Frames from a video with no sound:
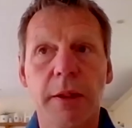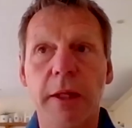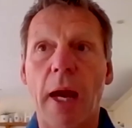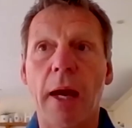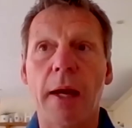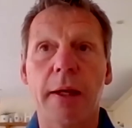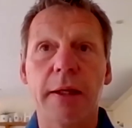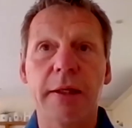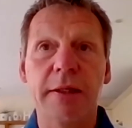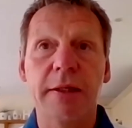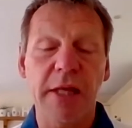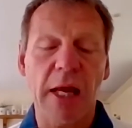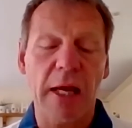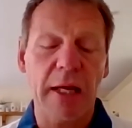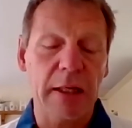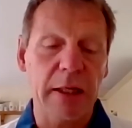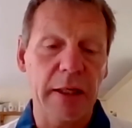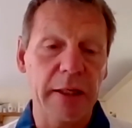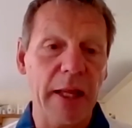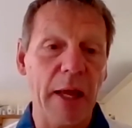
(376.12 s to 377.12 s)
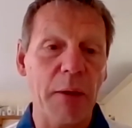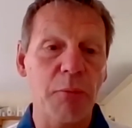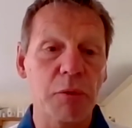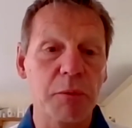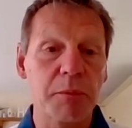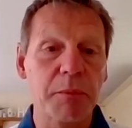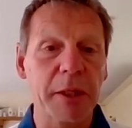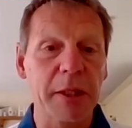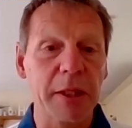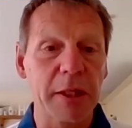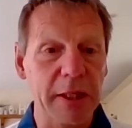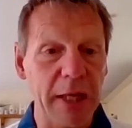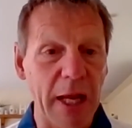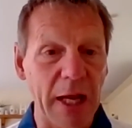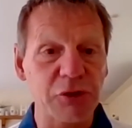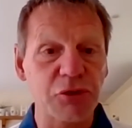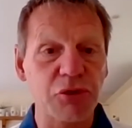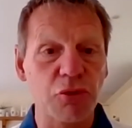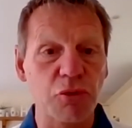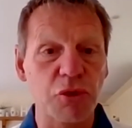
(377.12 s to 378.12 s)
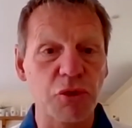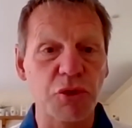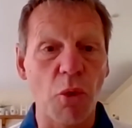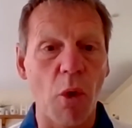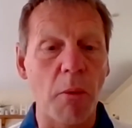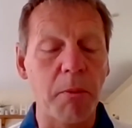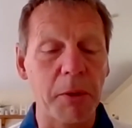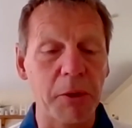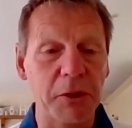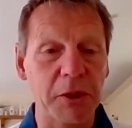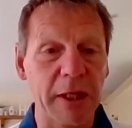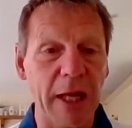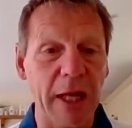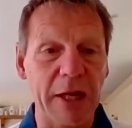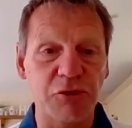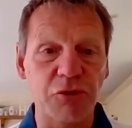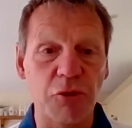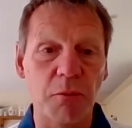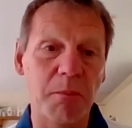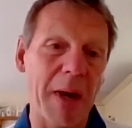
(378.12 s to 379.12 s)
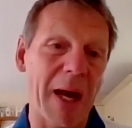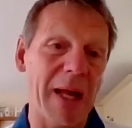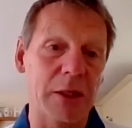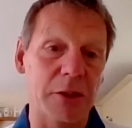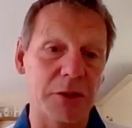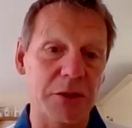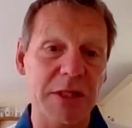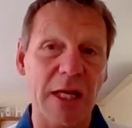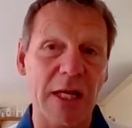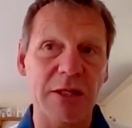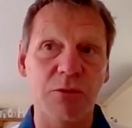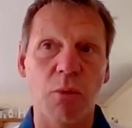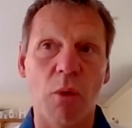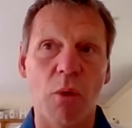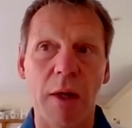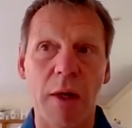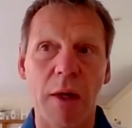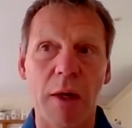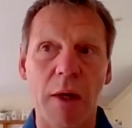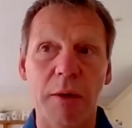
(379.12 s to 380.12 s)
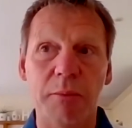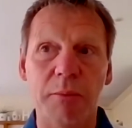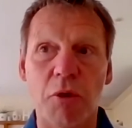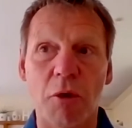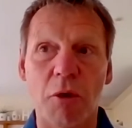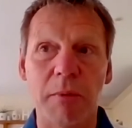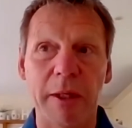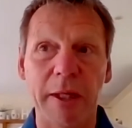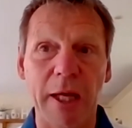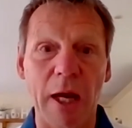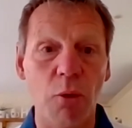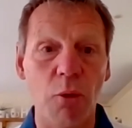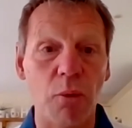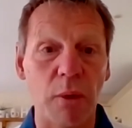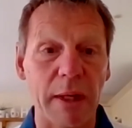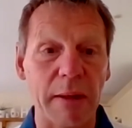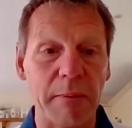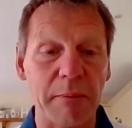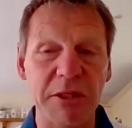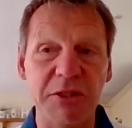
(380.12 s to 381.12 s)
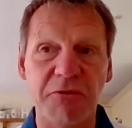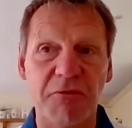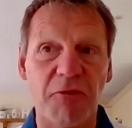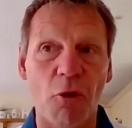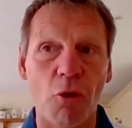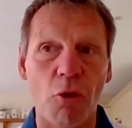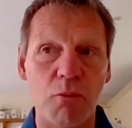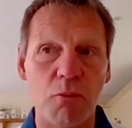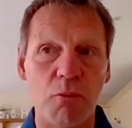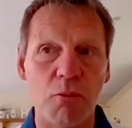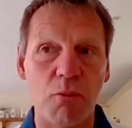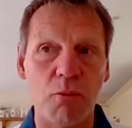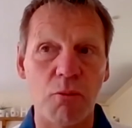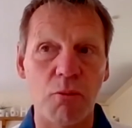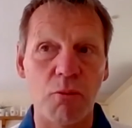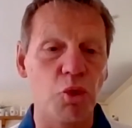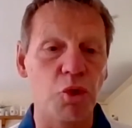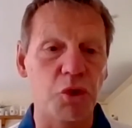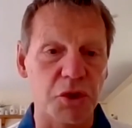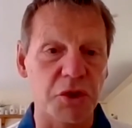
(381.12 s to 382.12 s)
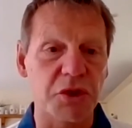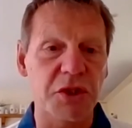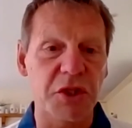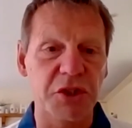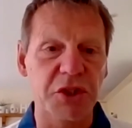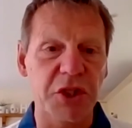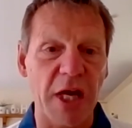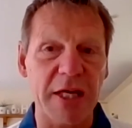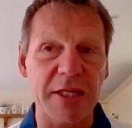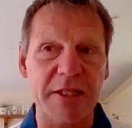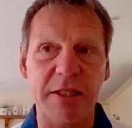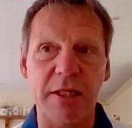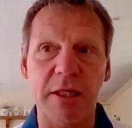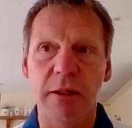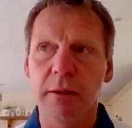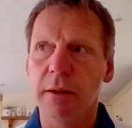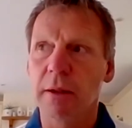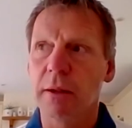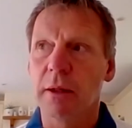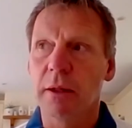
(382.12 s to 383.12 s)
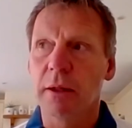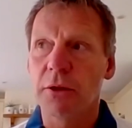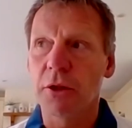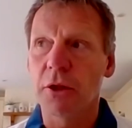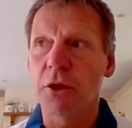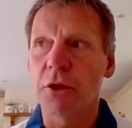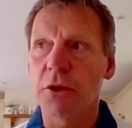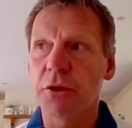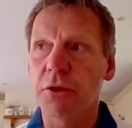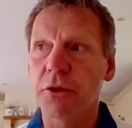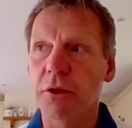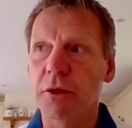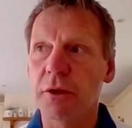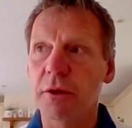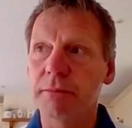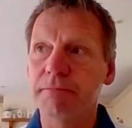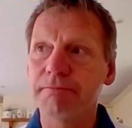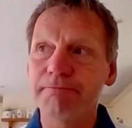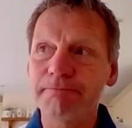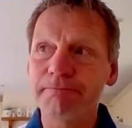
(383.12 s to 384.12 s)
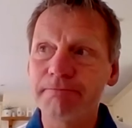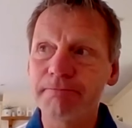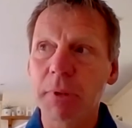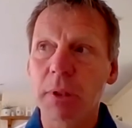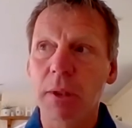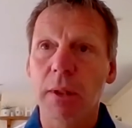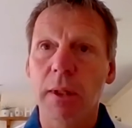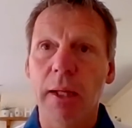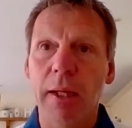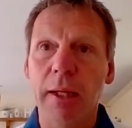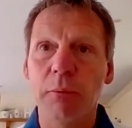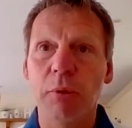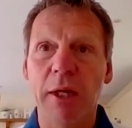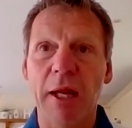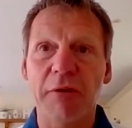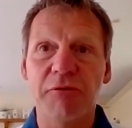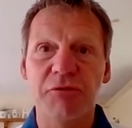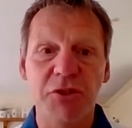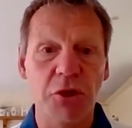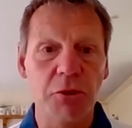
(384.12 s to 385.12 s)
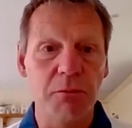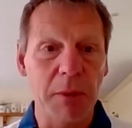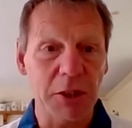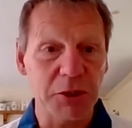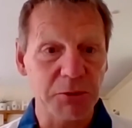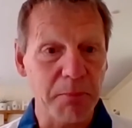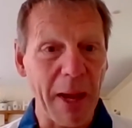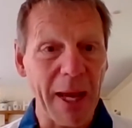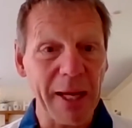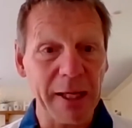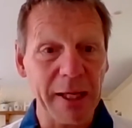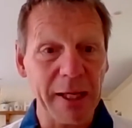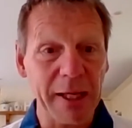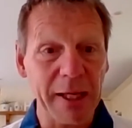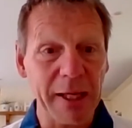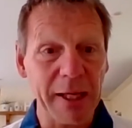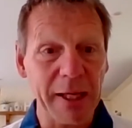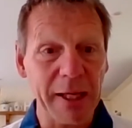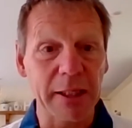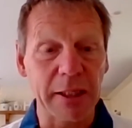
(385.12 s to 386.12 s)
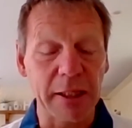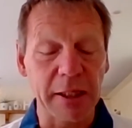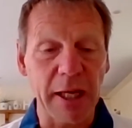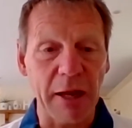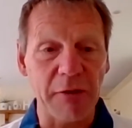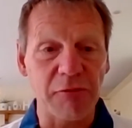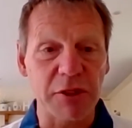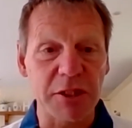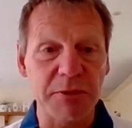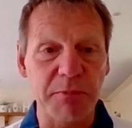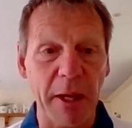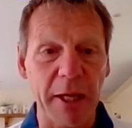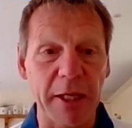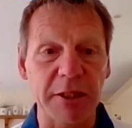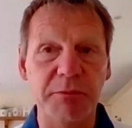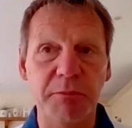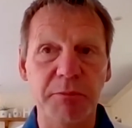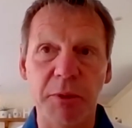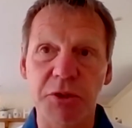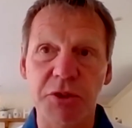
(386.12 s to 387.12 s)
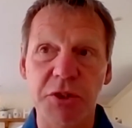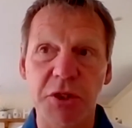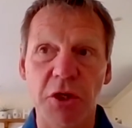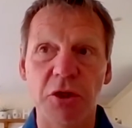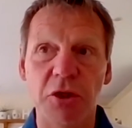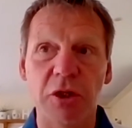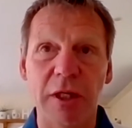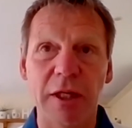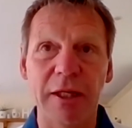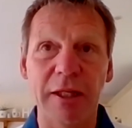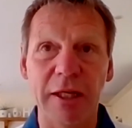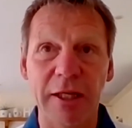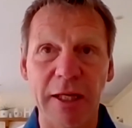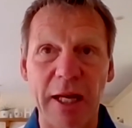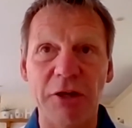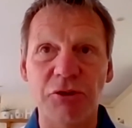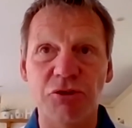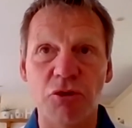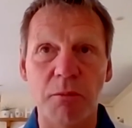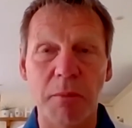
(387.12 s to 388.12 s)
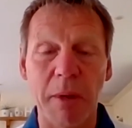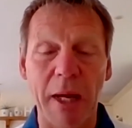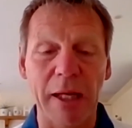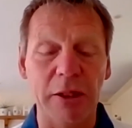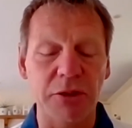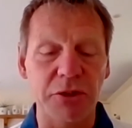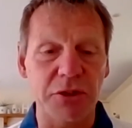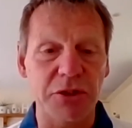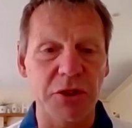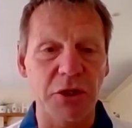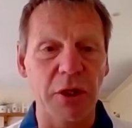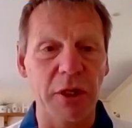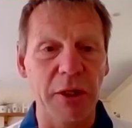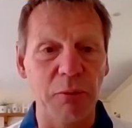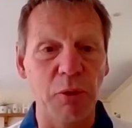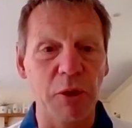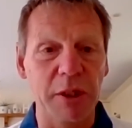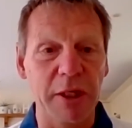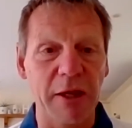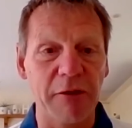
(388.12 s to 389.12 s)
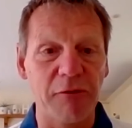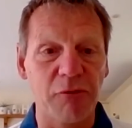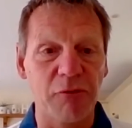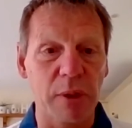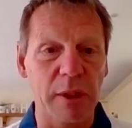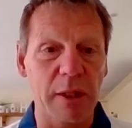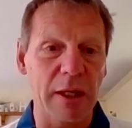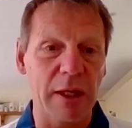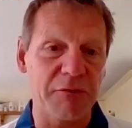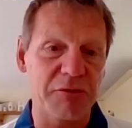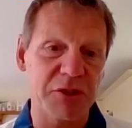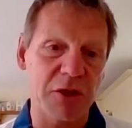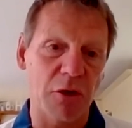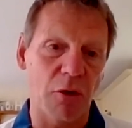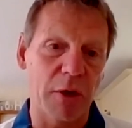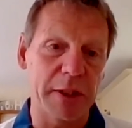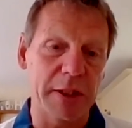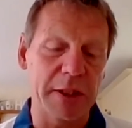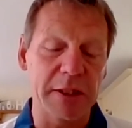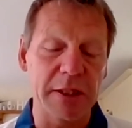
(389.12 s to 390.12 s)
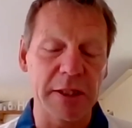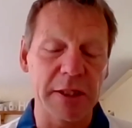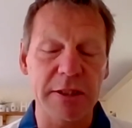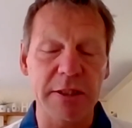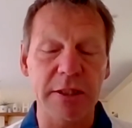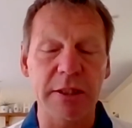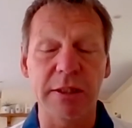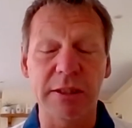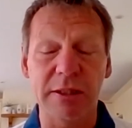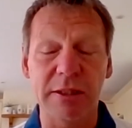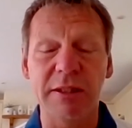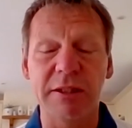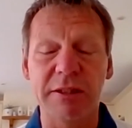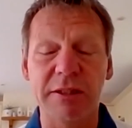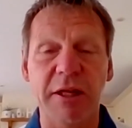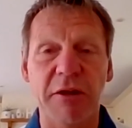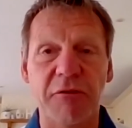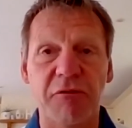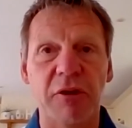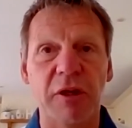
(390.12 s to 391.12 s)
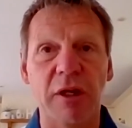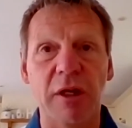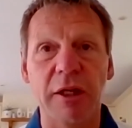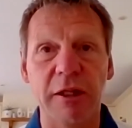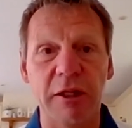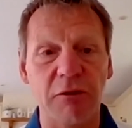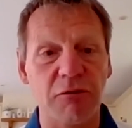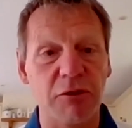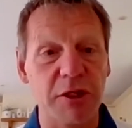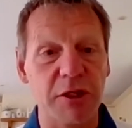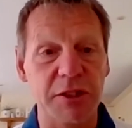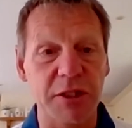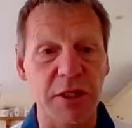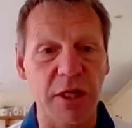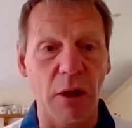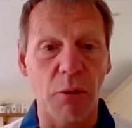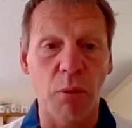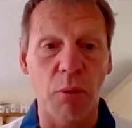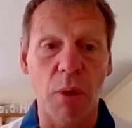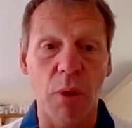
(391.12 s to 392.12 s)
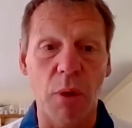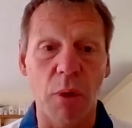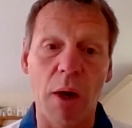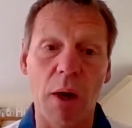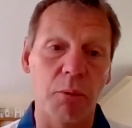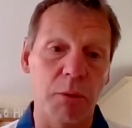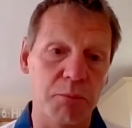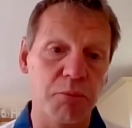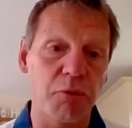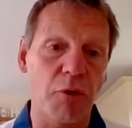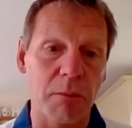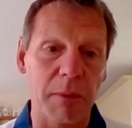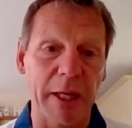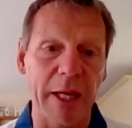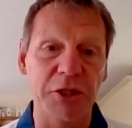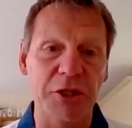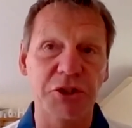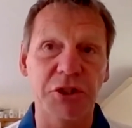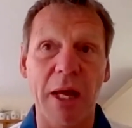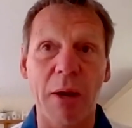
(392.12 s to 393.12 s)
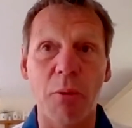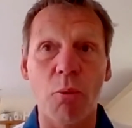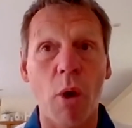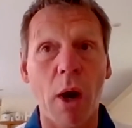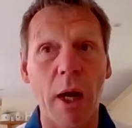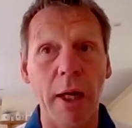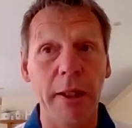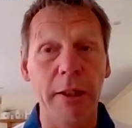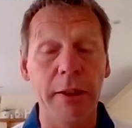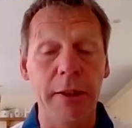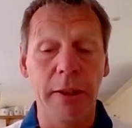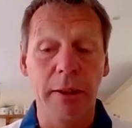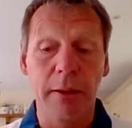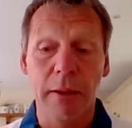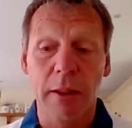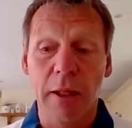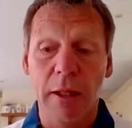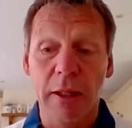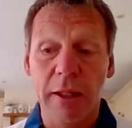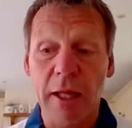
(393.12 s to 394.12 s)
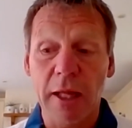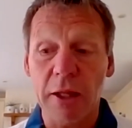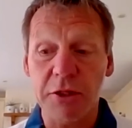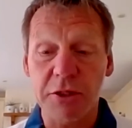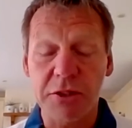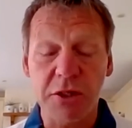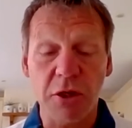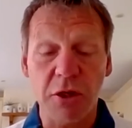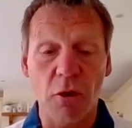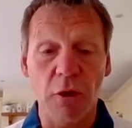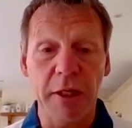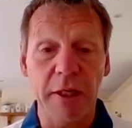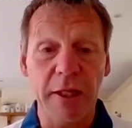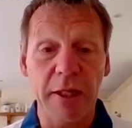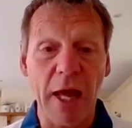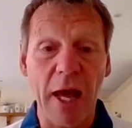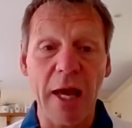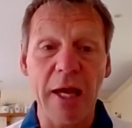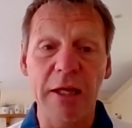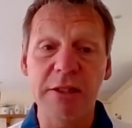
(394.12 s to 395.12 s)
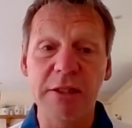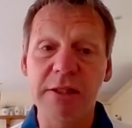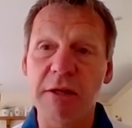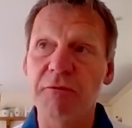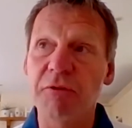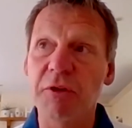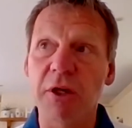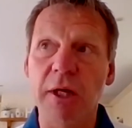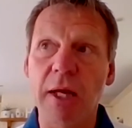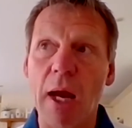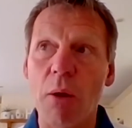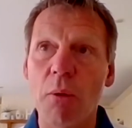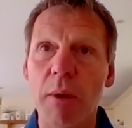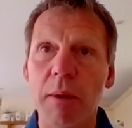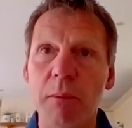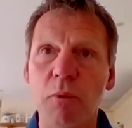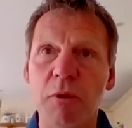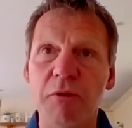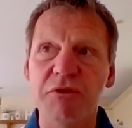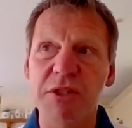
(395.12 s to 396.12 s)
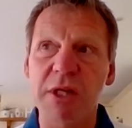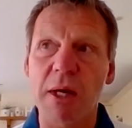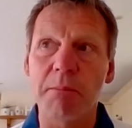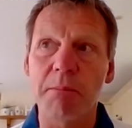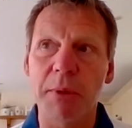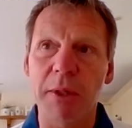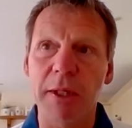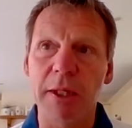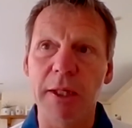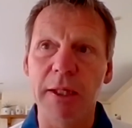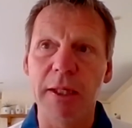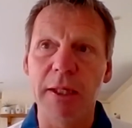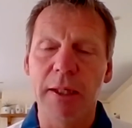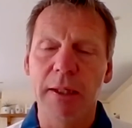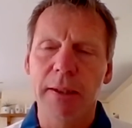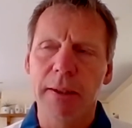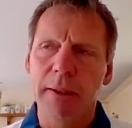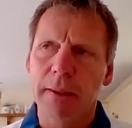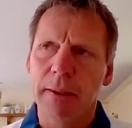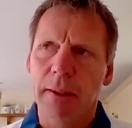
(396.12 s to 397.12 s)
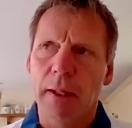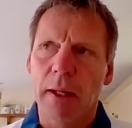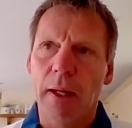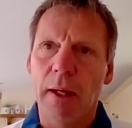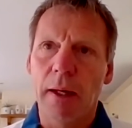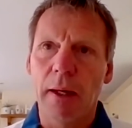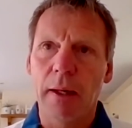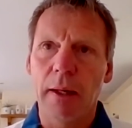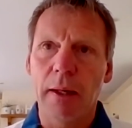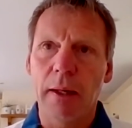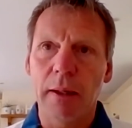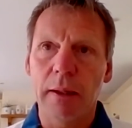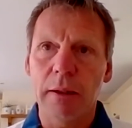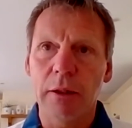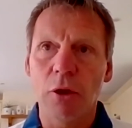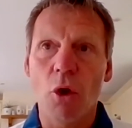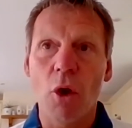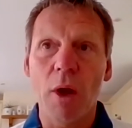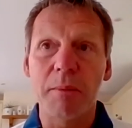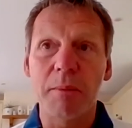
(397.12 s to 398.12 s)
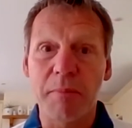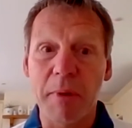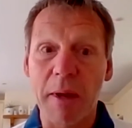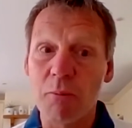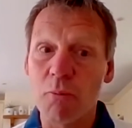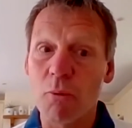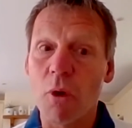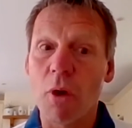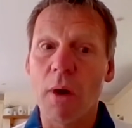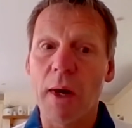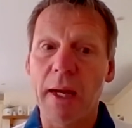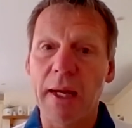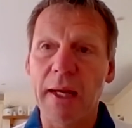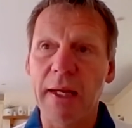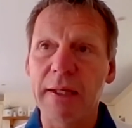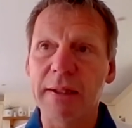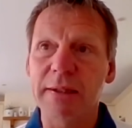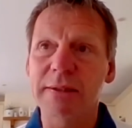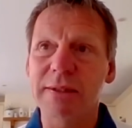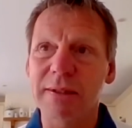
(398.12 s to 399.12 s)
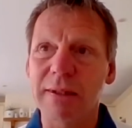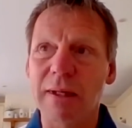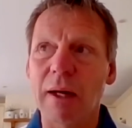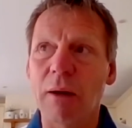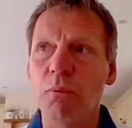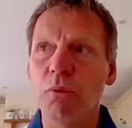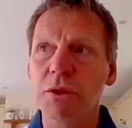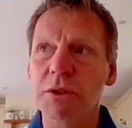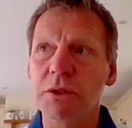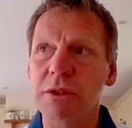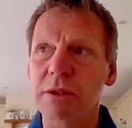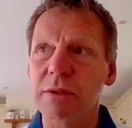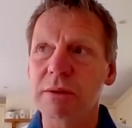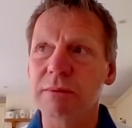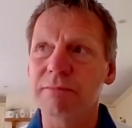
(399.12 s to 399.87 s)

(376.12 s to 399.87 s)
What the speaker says: Yeah, exactly. That would be the natural swap and the natural balance. That's why I'd probably go with him. His form wouldn't suggest that he would have too much back in that respect, but certainly the natural balance that he would give with the left-sidedness is definitely the reason I would probably edge that way. And the other side of that is if you're going with somebody like Ben White, I wouldn't,